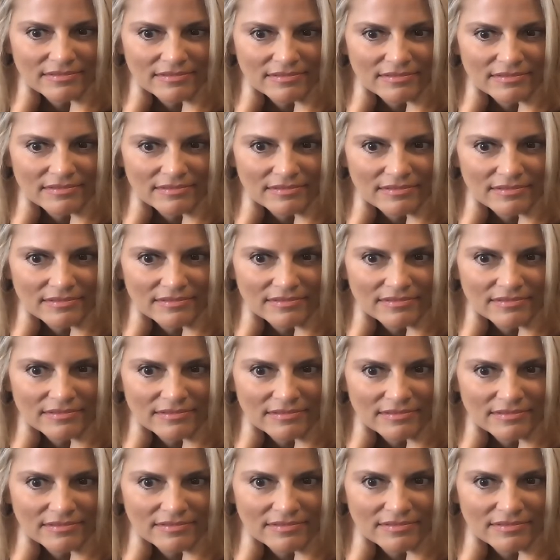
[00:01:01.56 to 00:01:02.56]

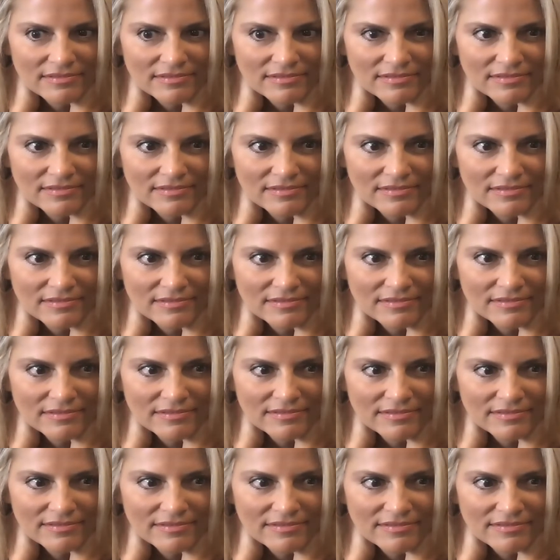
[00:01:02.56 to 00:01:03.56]

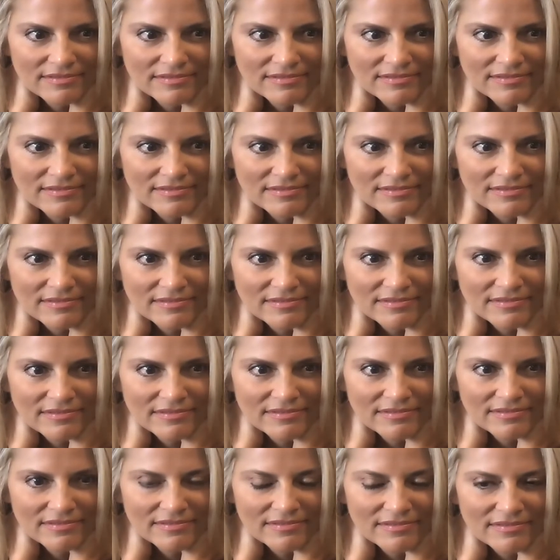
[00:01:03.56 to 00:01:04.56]

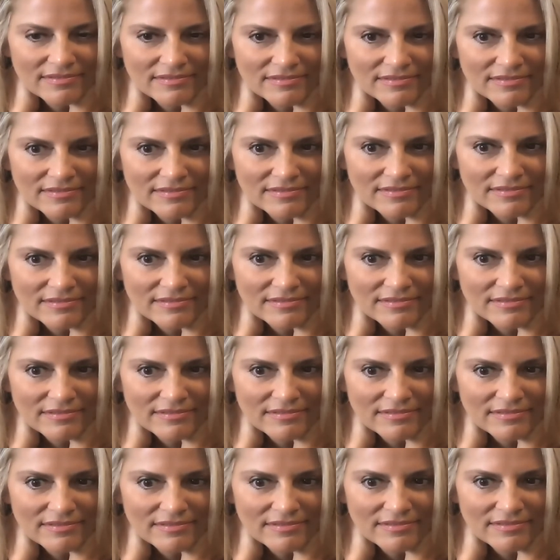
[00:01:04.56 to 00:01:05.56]

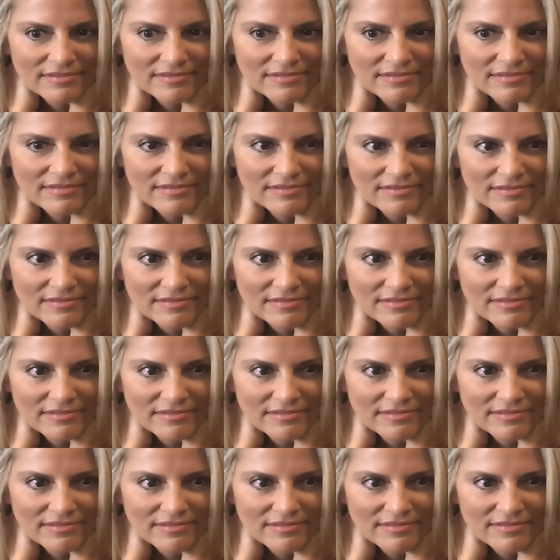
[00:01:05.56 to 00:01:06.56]

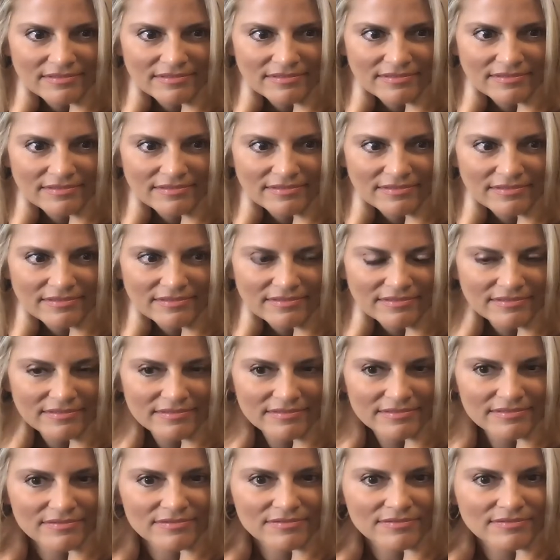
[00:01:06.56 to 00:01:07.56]

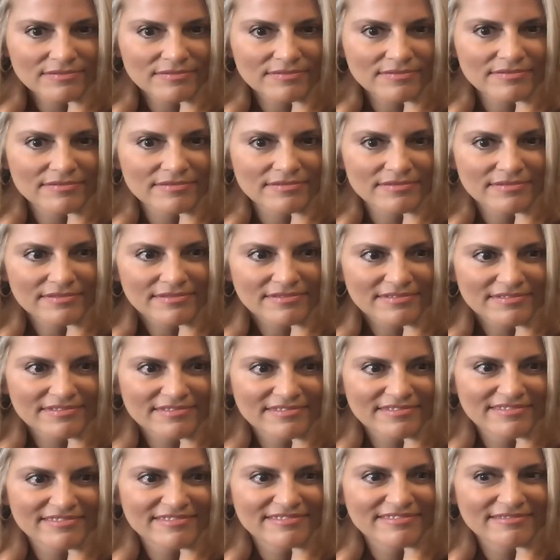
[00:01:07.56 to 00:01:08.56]

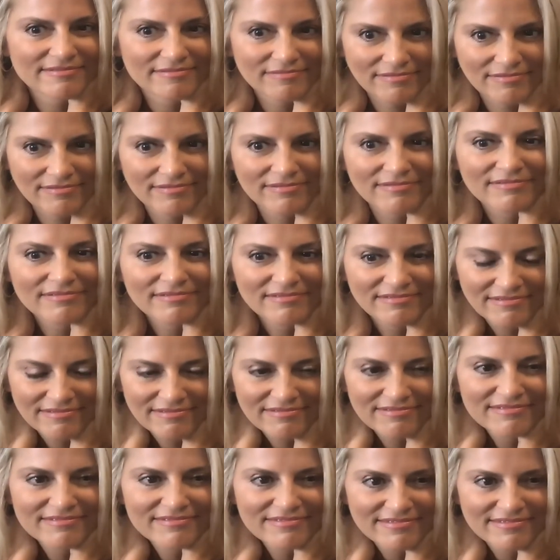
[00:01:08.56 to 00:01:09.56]
(silent)